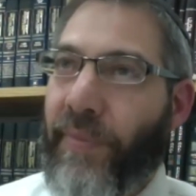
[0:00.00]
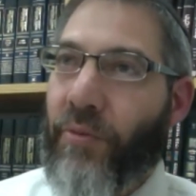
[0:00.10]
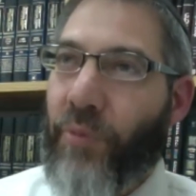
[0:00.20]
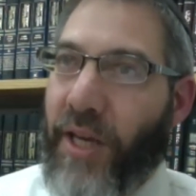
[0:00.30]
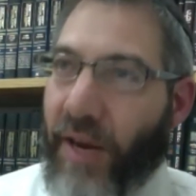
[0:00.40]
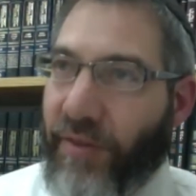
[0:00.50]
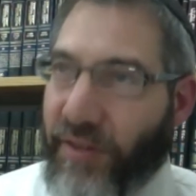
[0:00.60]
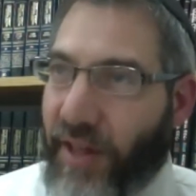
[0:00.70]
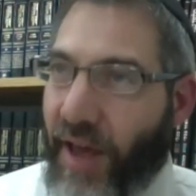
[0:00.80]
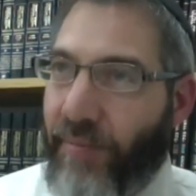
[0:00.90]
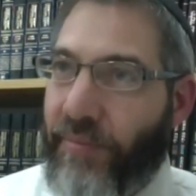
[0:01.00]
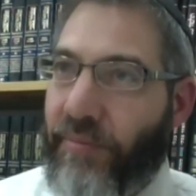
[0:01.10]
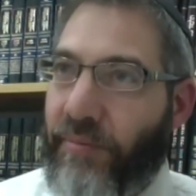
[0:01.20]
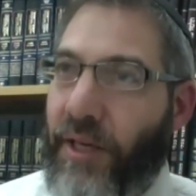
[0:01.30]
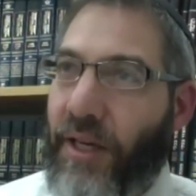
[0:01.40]
we gave it to them,
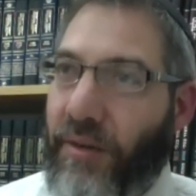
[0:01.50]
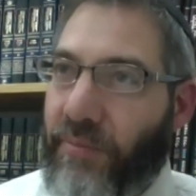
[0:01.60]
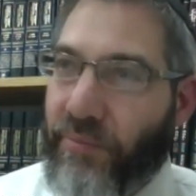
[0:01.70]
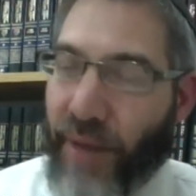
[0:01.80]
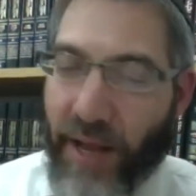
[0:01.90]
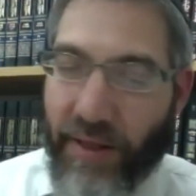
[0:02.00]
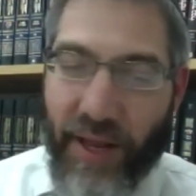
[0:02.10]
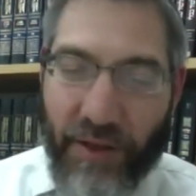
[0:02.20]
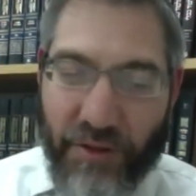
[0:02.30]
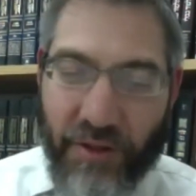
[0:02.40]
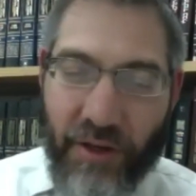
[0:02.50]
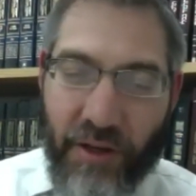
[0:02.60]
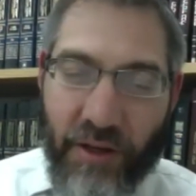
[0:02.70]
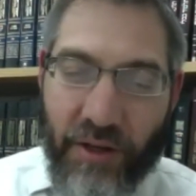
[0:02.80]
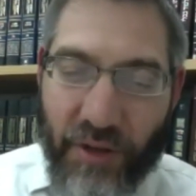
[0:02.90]
meaning bad things.
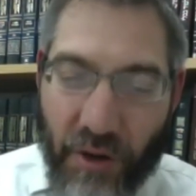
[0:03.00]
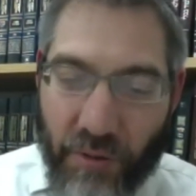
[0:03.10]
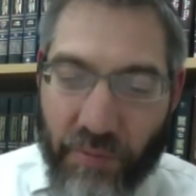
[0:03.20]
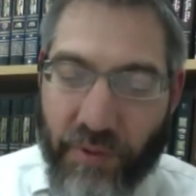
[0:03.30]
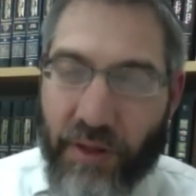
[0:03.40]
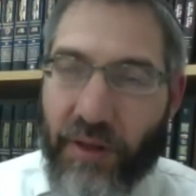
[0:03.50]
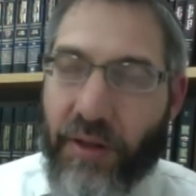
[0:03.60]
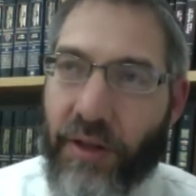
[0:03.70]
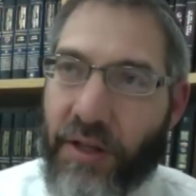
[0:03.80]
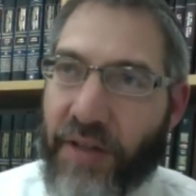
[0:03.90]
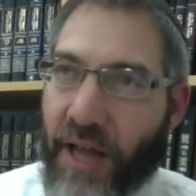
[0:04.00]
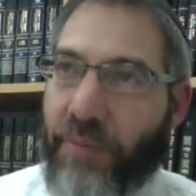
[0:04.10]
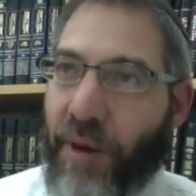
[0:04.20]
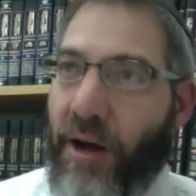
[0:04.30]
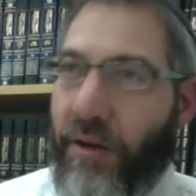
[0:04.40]
So this
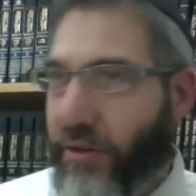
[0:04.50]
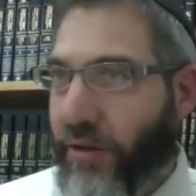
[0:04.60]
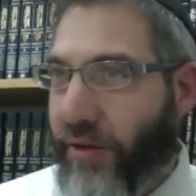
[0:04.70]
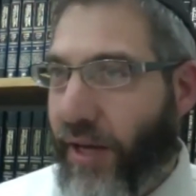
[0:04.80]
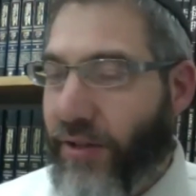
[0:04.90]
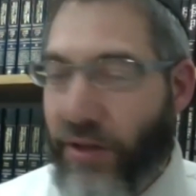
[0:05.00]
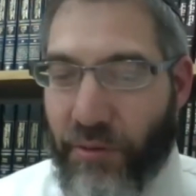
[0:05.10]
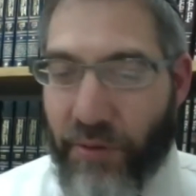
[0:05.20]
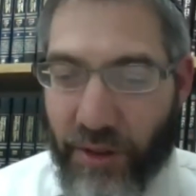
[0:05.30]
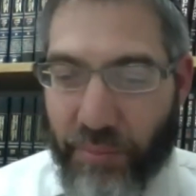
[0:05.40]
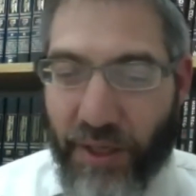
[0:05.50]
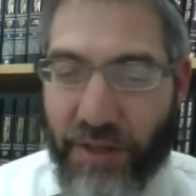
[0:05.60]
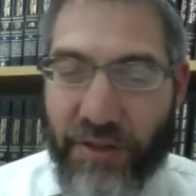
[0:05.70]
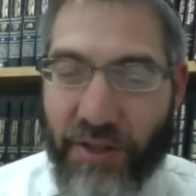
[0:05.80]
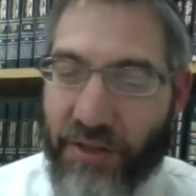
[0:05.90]
Ethbal is attested to in other
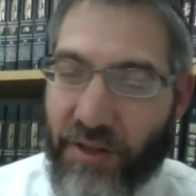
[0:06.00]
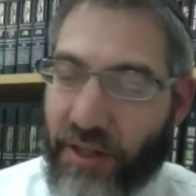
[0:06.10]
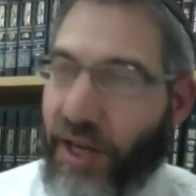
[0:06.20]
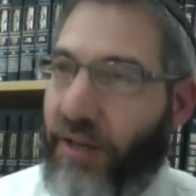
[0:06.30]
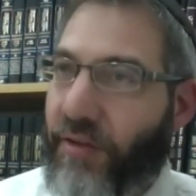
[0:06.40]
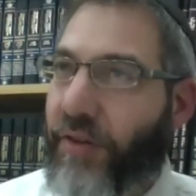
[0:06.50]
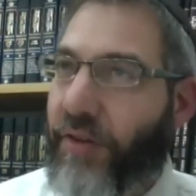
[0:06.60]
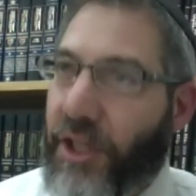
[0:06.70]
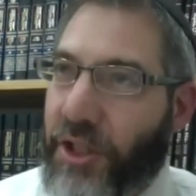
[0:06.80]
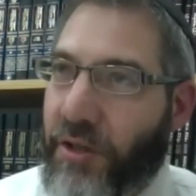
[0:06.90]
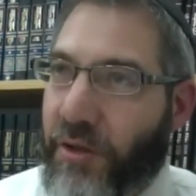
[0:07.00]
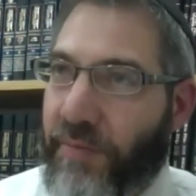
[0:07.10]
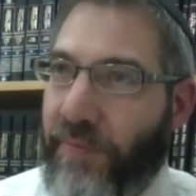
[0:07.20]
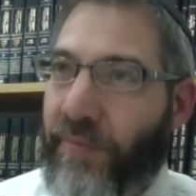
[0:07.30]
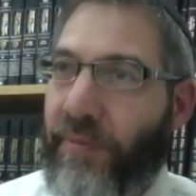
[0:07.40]
places. He's the king of the Phoenicians,
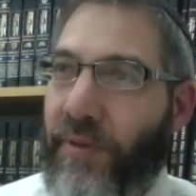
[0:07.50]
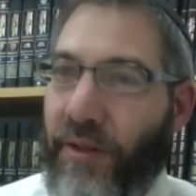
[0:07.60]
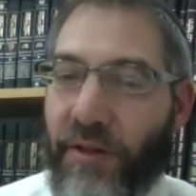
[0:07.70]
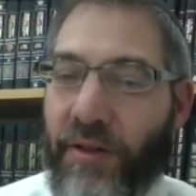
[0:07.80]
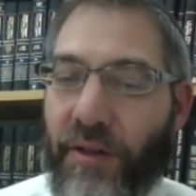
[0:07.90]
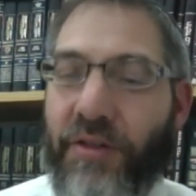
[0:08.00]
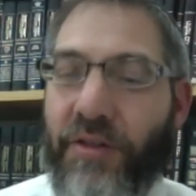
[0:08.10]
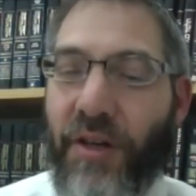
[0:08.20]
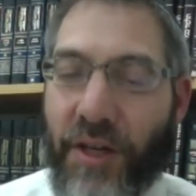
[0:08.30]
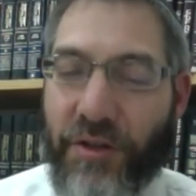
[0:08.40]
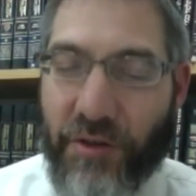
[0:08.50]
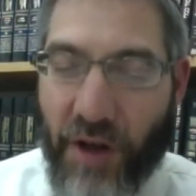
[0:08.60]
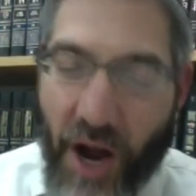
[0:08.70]
a successor to